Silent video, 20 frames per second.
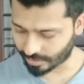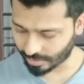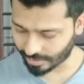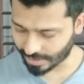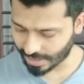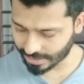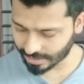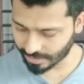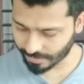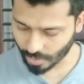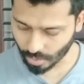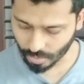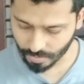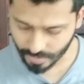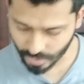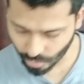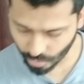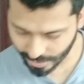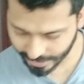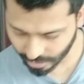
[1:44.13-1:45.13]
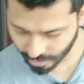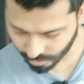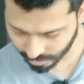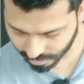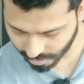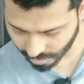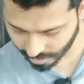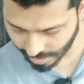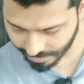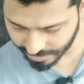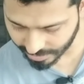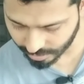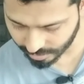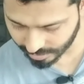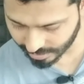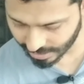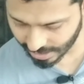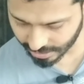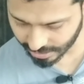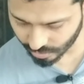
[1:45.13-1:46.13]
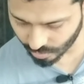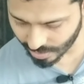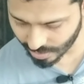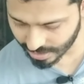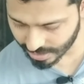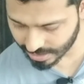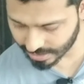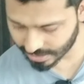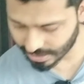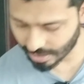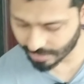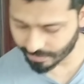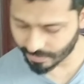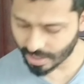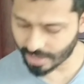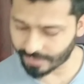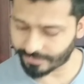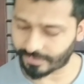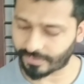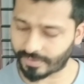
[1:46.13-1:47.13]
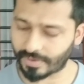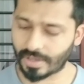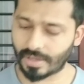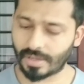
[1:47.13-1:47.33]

So that's about Beau Acute. So coming to the next one is Armaf